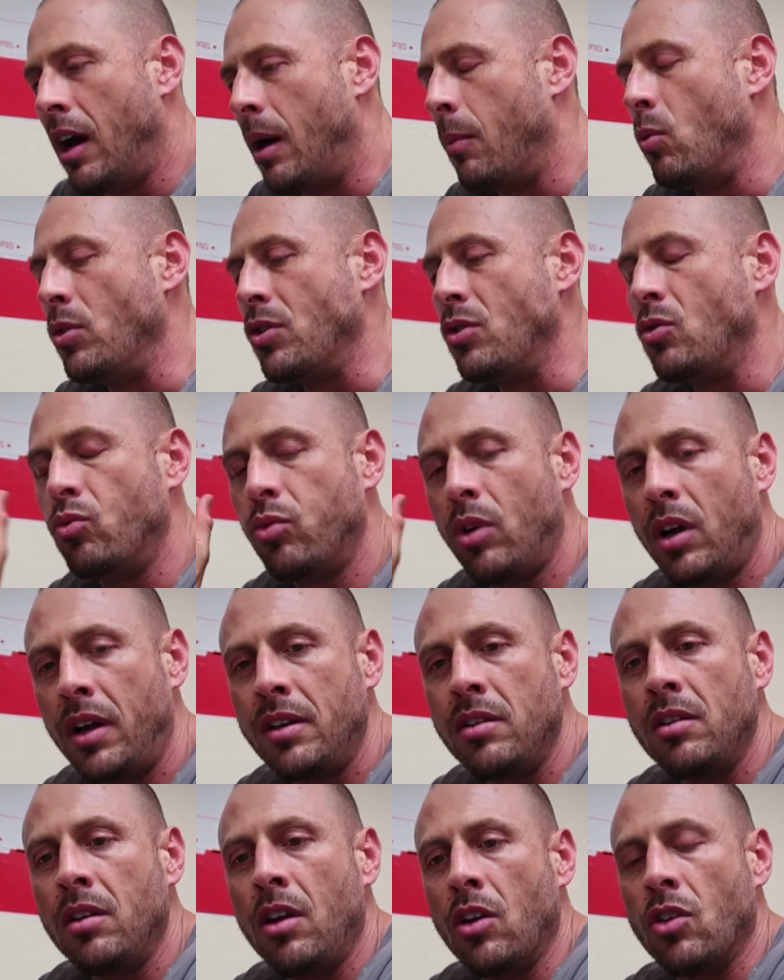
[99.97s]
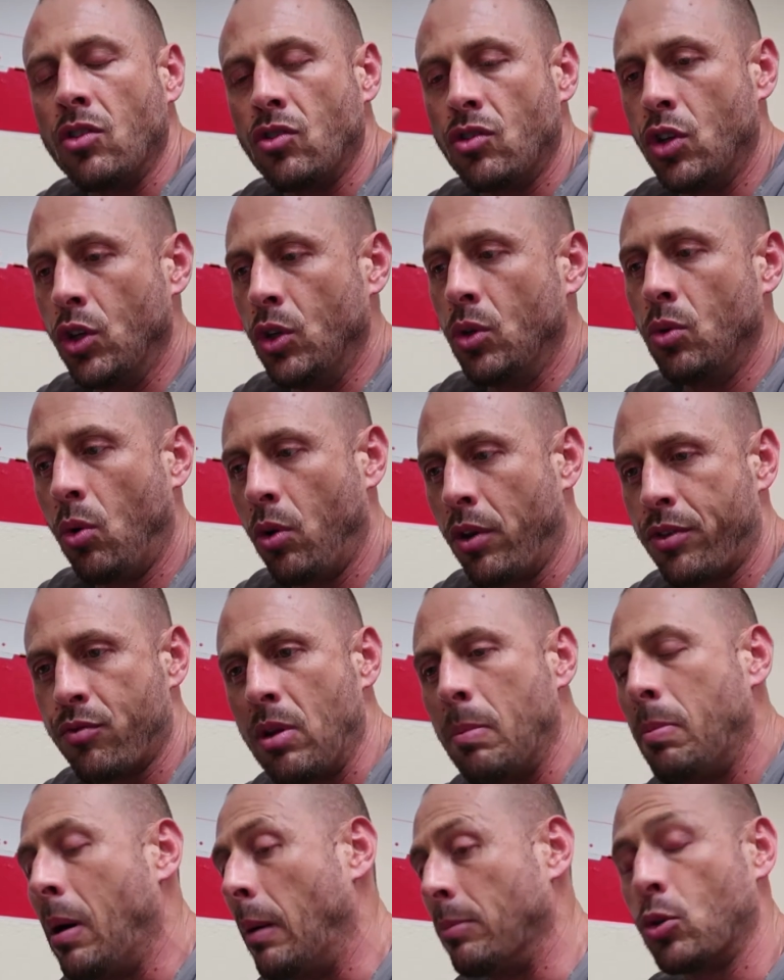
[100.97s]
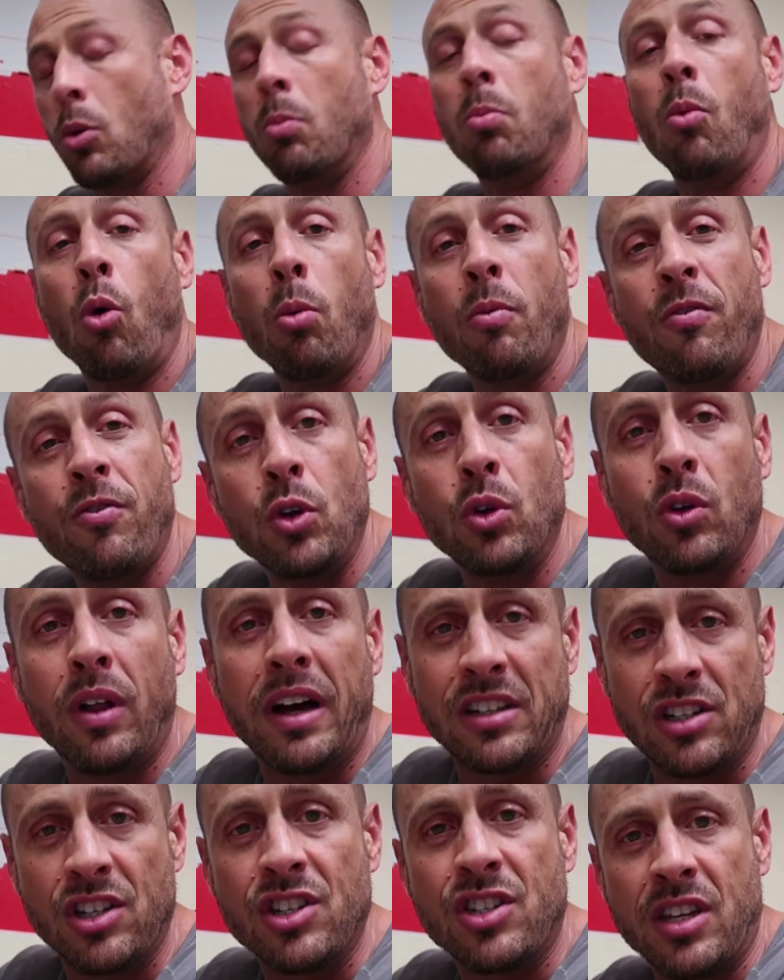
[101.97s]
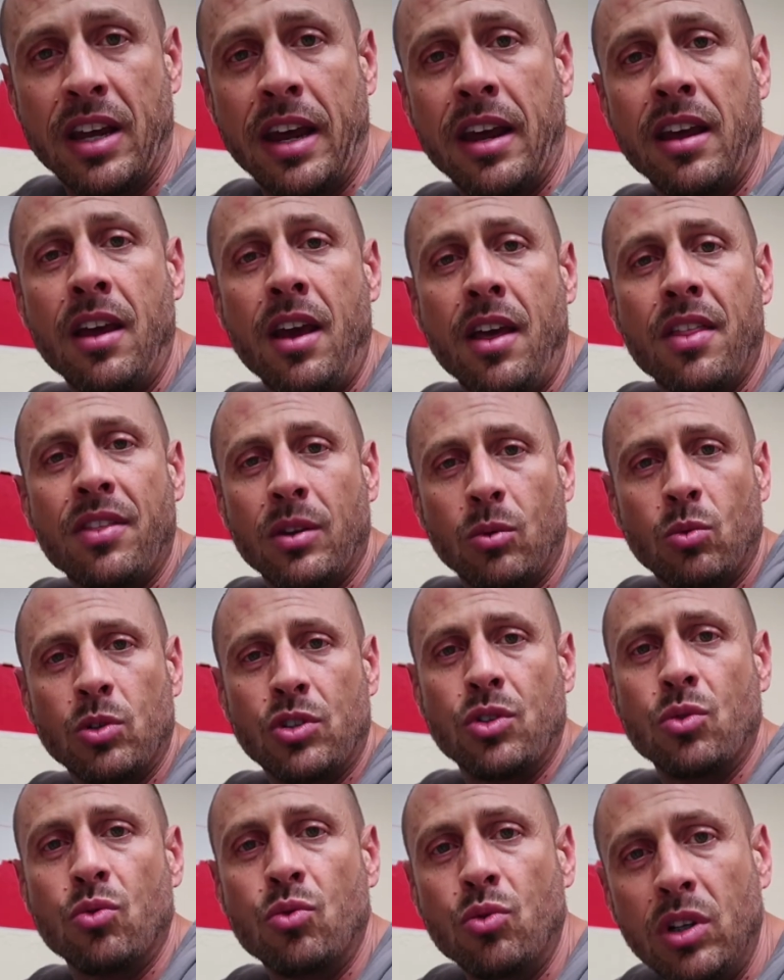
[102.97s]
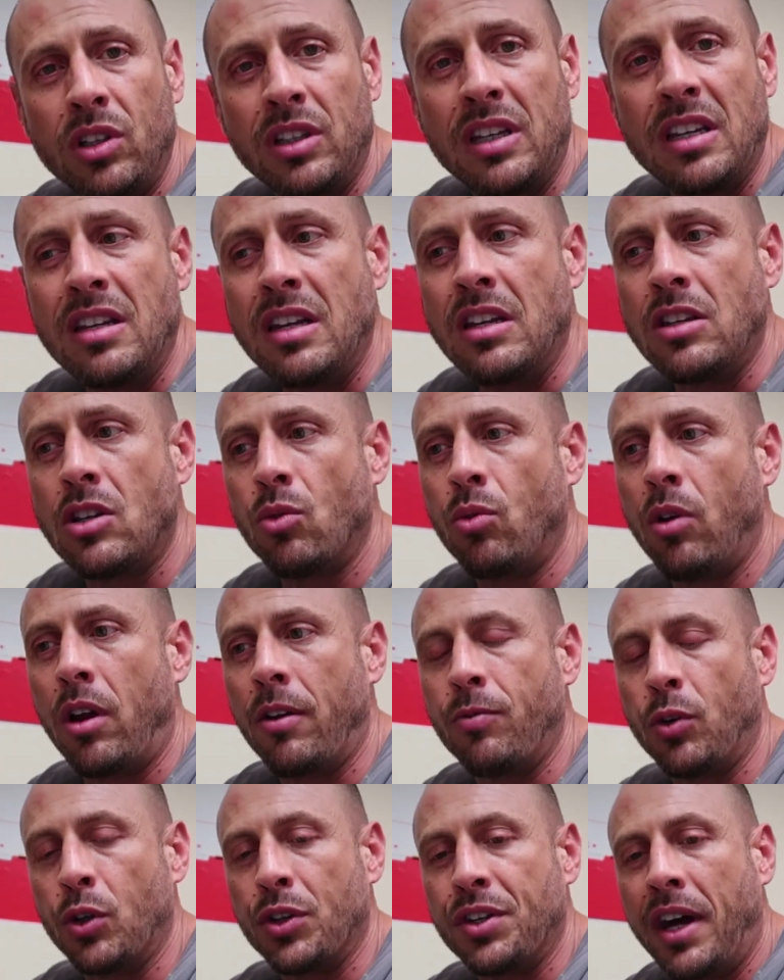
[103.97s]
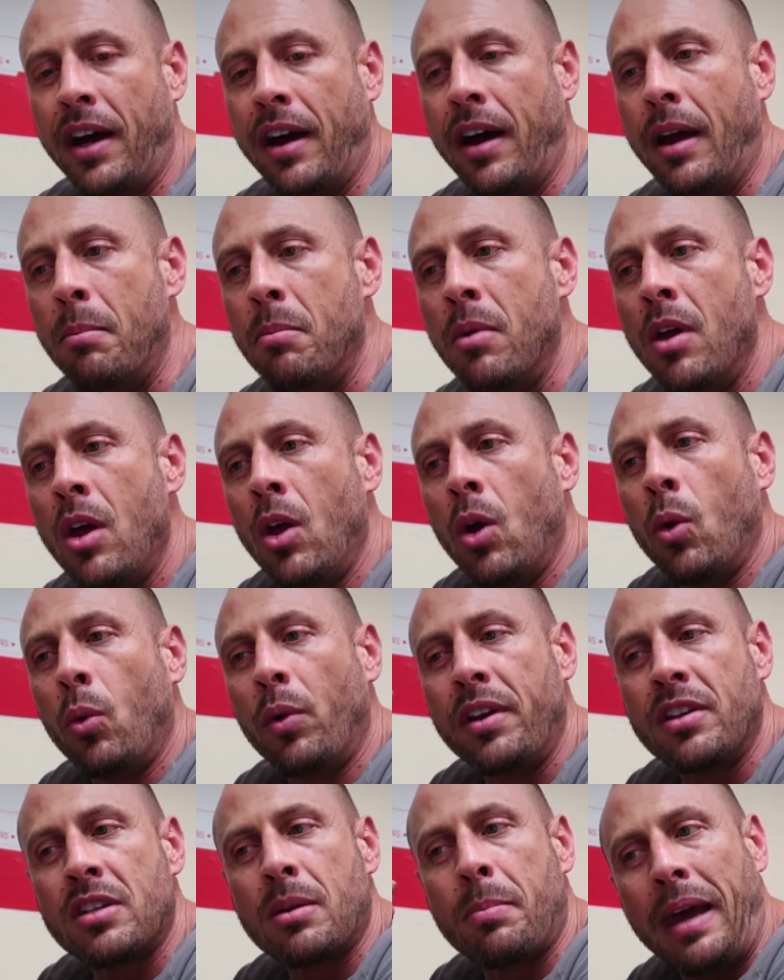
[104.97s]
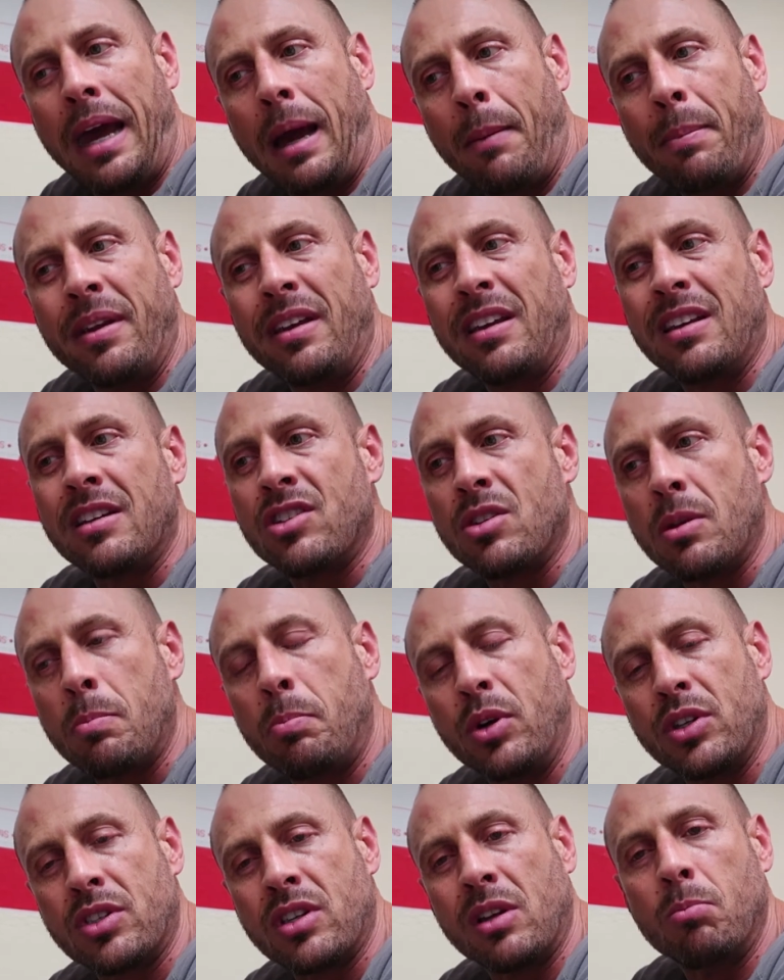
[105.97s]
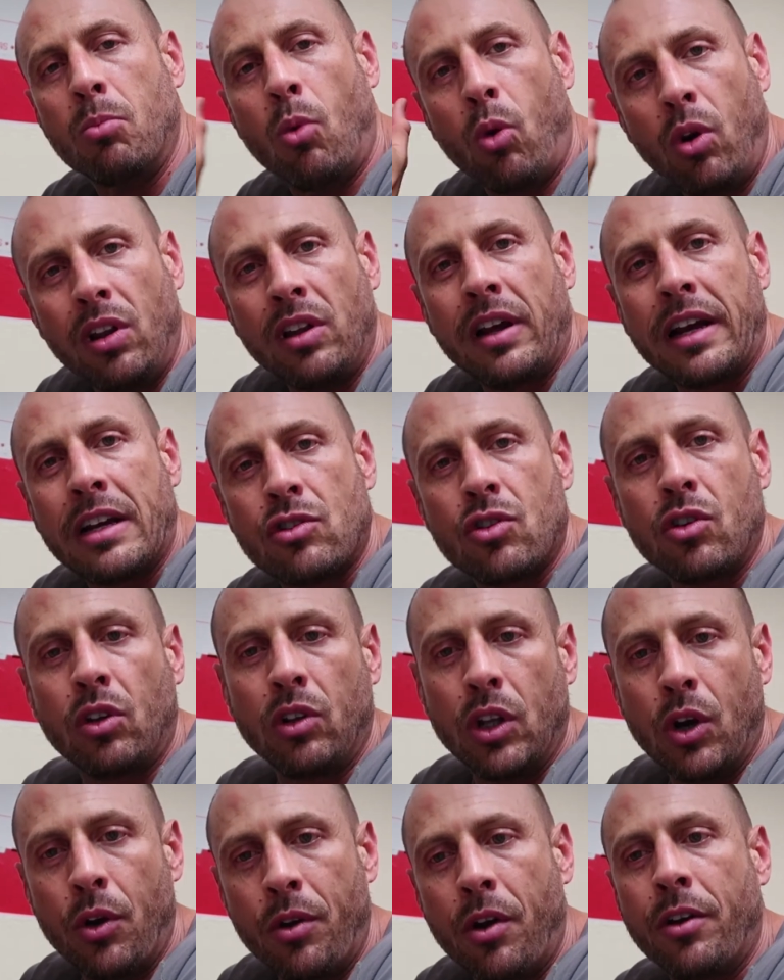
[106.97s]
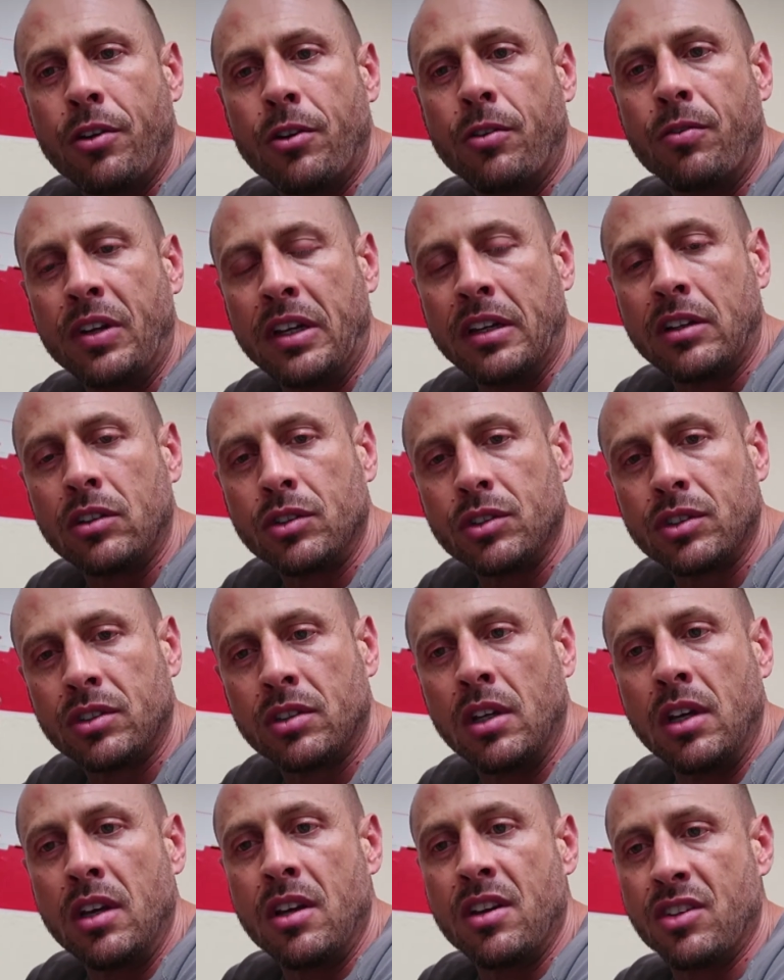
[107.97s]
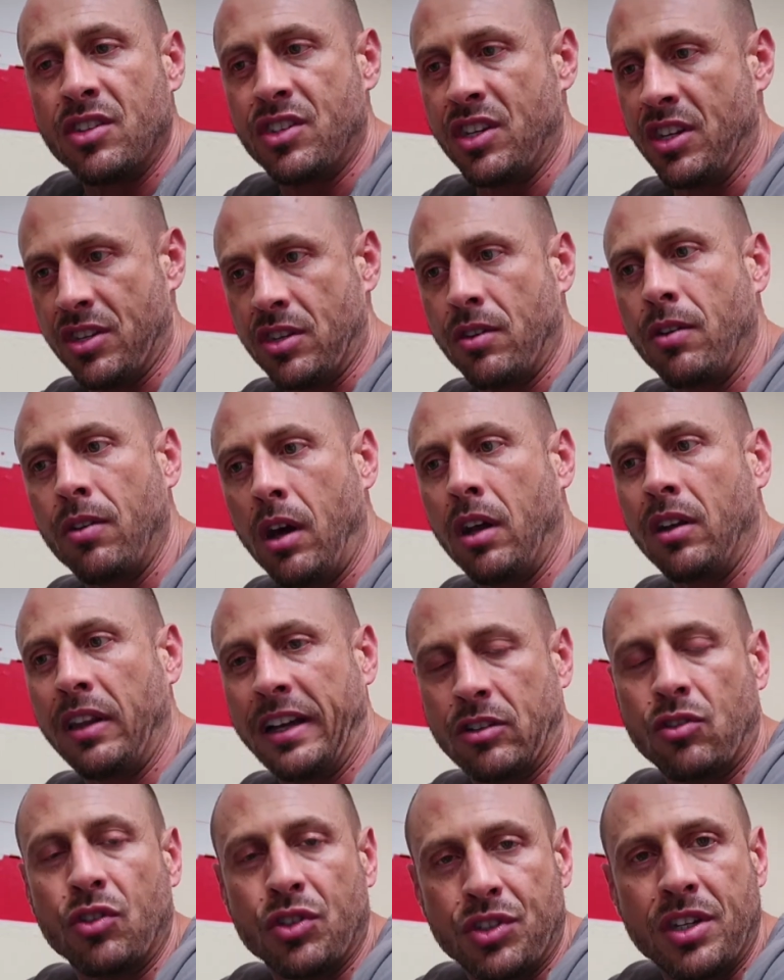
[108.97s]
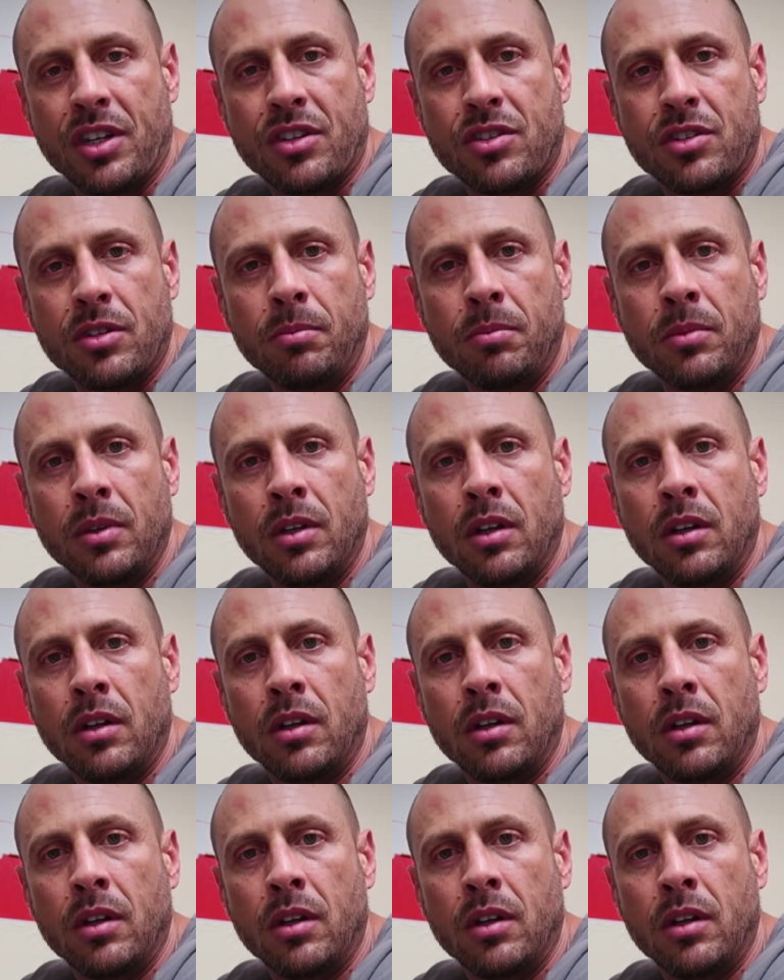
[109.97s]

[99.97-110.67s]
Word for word: Um, when you run two or three pumps or more fuel, I should say, than what you really need to run full time, what ends up happening is it puts a more electrical load on your vehicle's syst- electrical system,